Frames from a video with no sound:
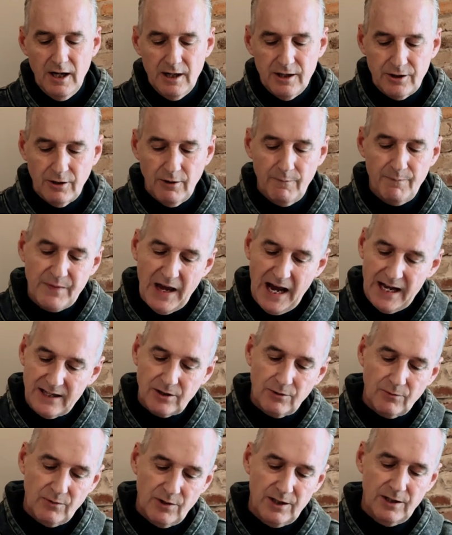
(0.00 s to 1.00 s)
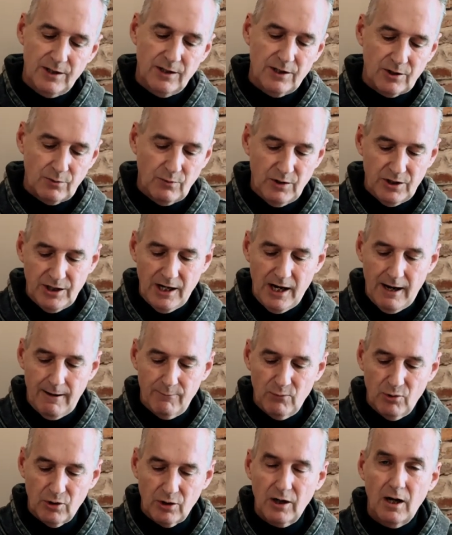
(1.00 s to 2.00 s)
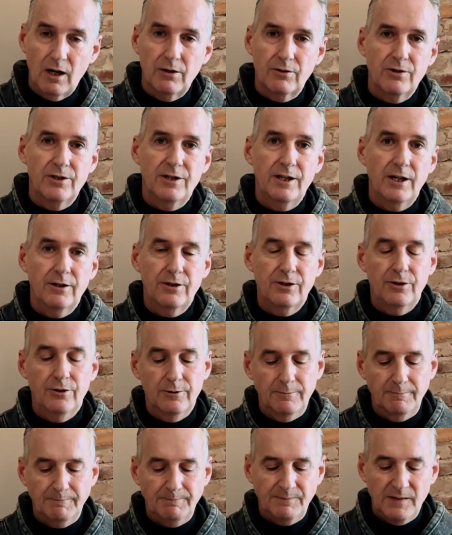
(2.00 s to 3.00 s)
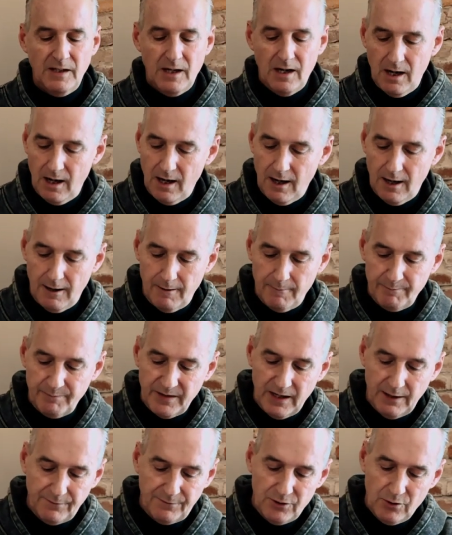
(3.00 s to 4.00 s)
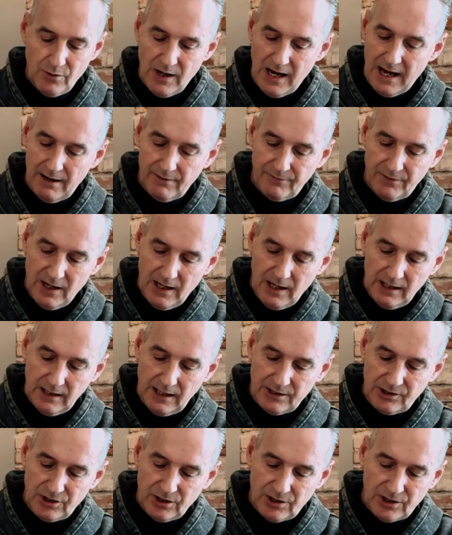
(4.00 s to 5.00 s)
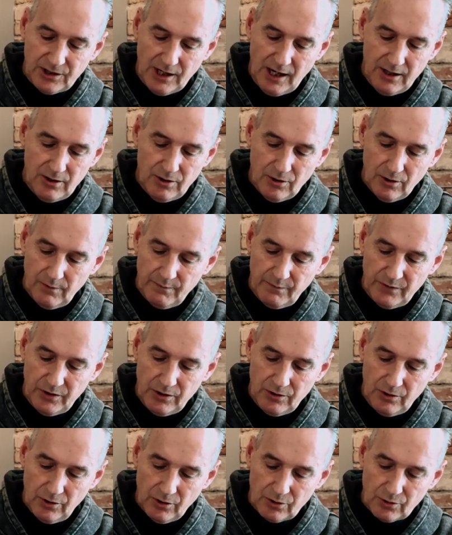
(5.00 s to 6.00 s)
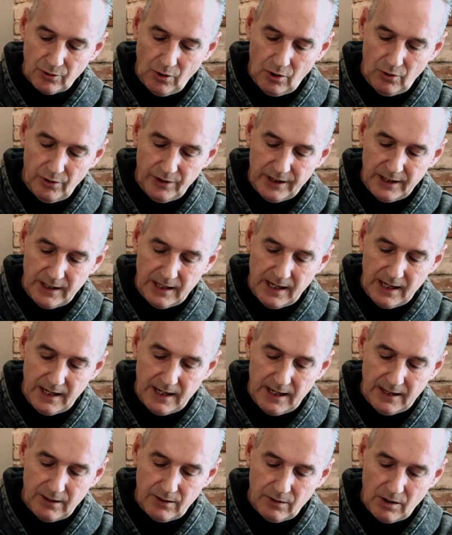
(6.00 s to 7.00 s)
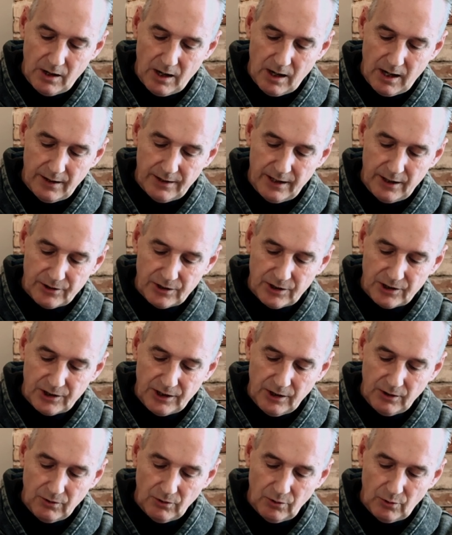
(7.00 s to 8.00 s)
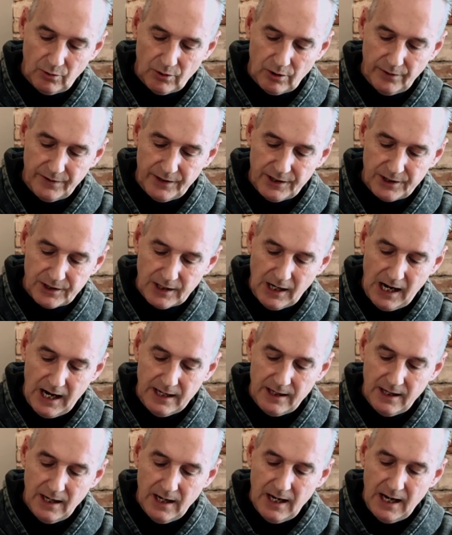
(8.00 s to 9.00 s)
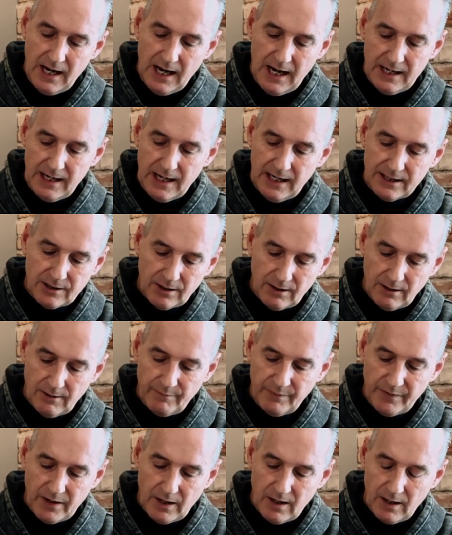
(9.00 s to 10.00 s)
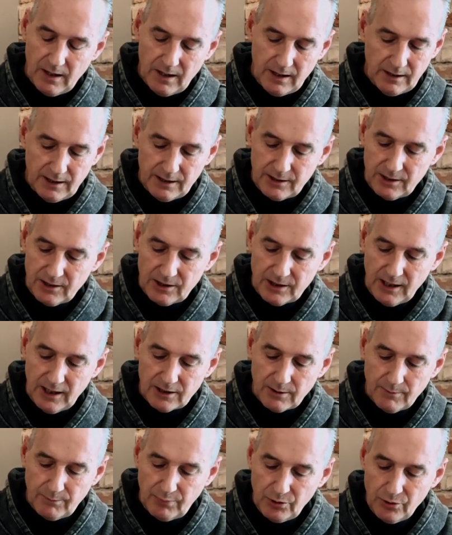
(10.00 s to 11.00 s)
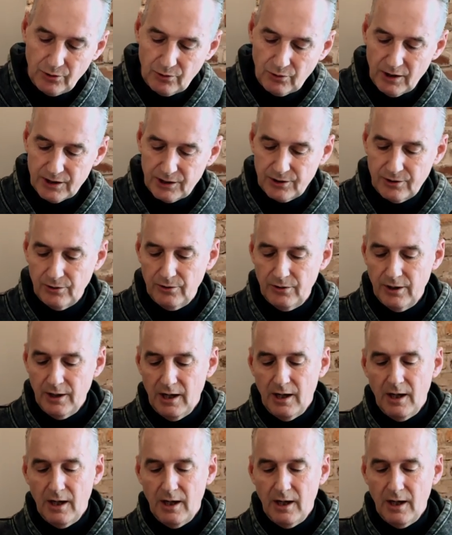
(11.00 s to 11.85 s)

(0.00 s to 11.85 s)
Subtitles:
So that's a reason to switch out more colors there too. If you have, let's just say you're trolling and then here's a single lure on this side, and that's let's just say it's a blue crystal